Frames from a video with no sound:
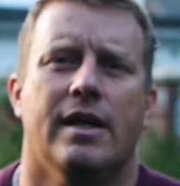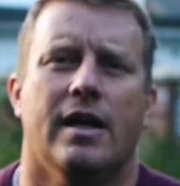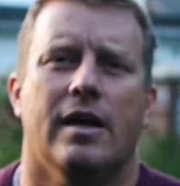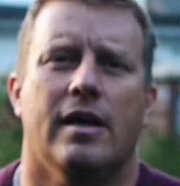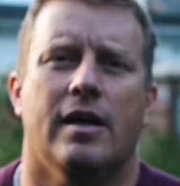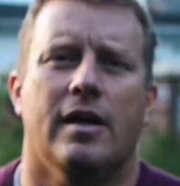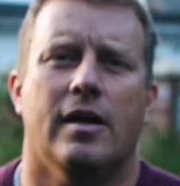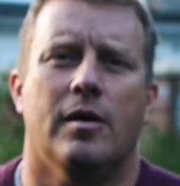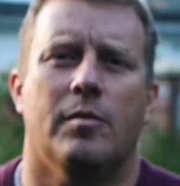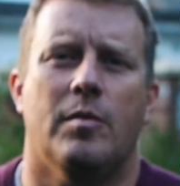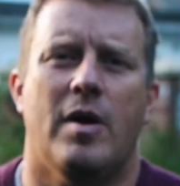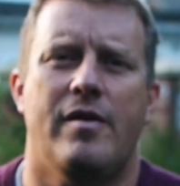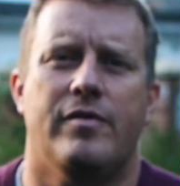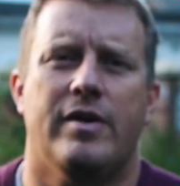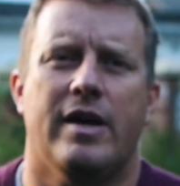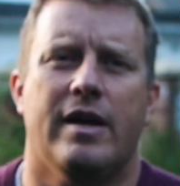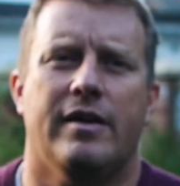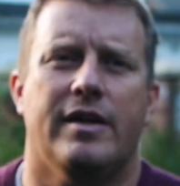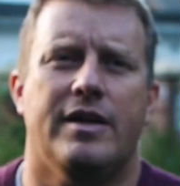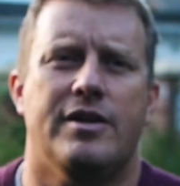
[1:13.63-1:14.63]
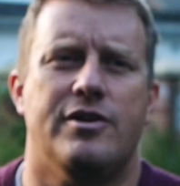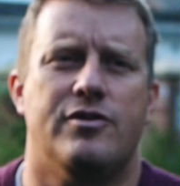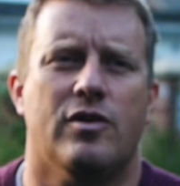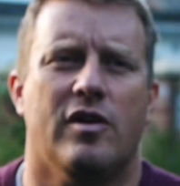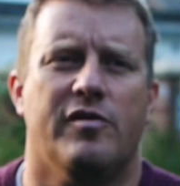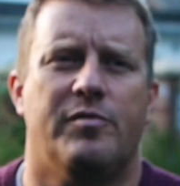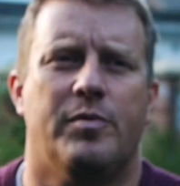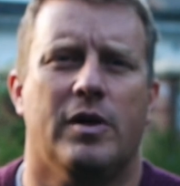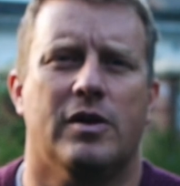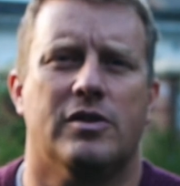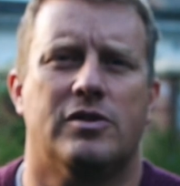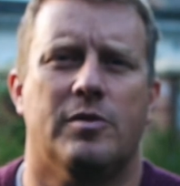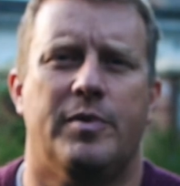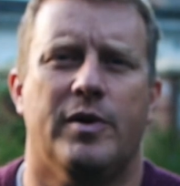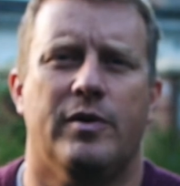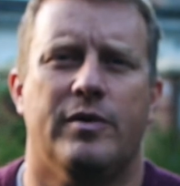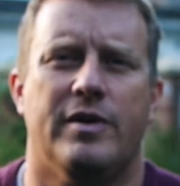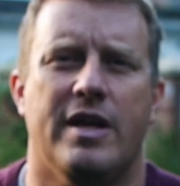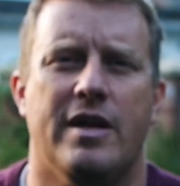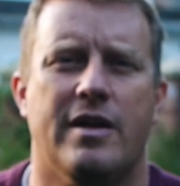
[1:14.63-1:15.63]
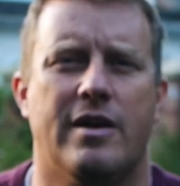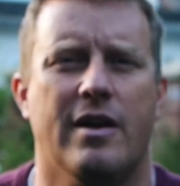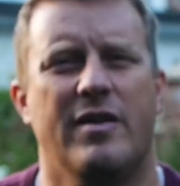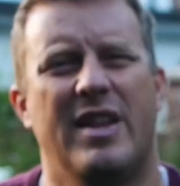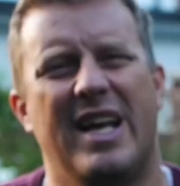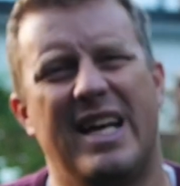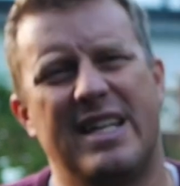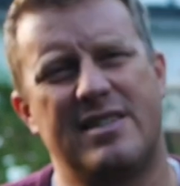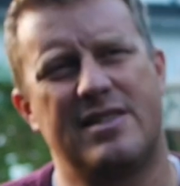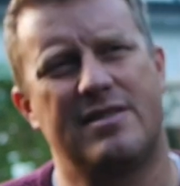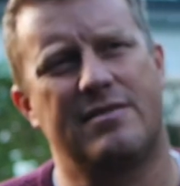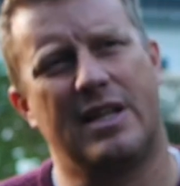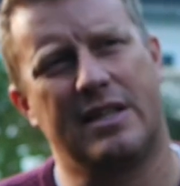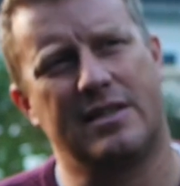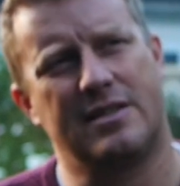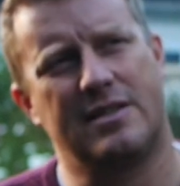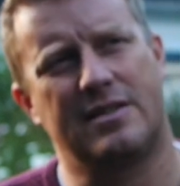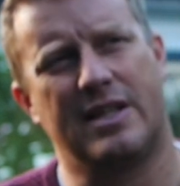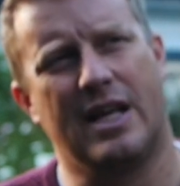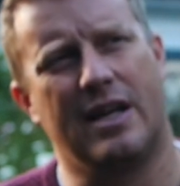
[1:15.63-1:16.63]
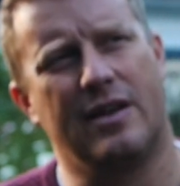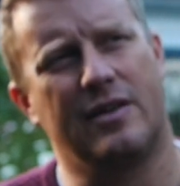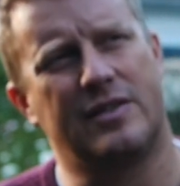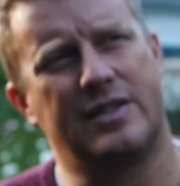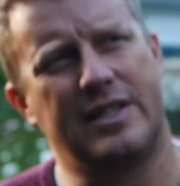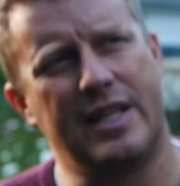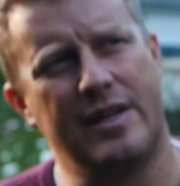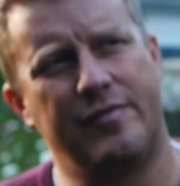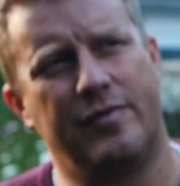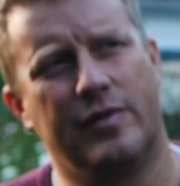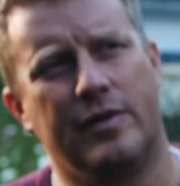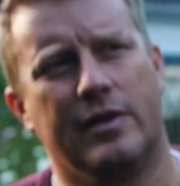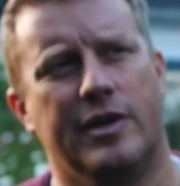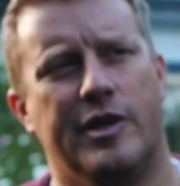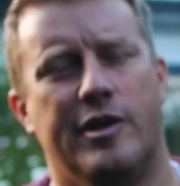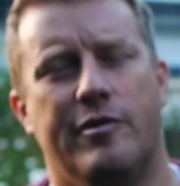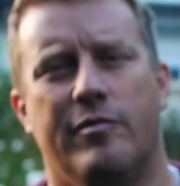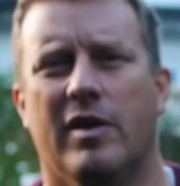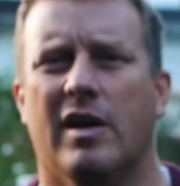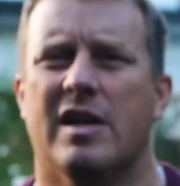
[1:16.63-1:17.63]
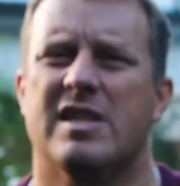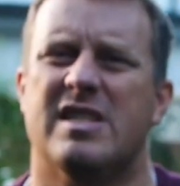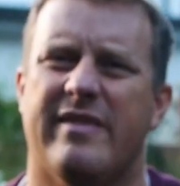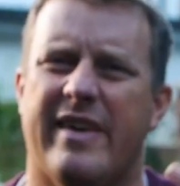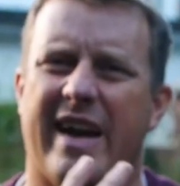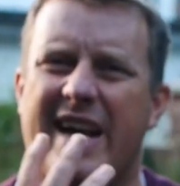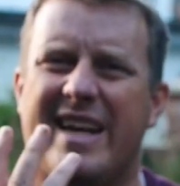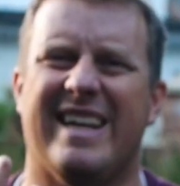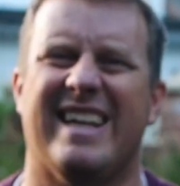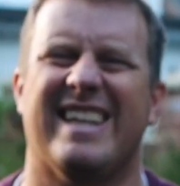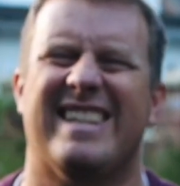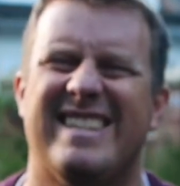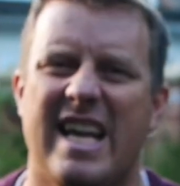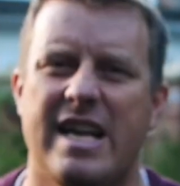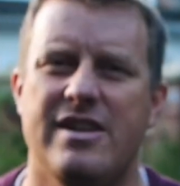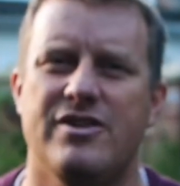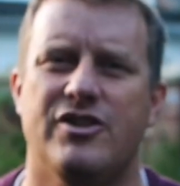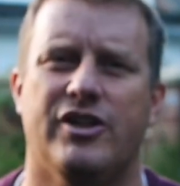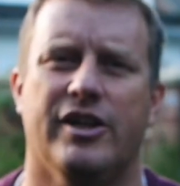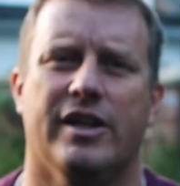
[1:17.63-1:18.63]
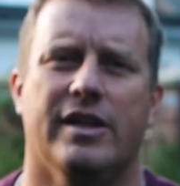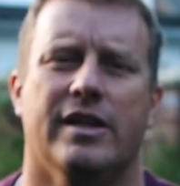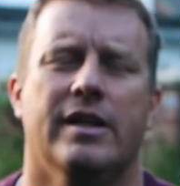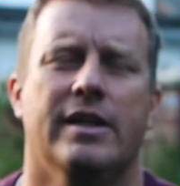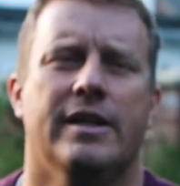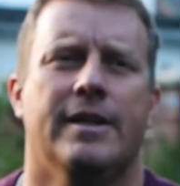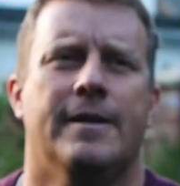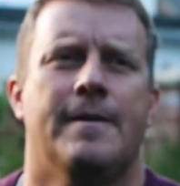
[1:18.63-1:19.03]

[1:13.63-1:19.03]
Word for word: Um, every now and then you drive past a building and you go, that's, that's, that looks different, and you realise they've had an extension.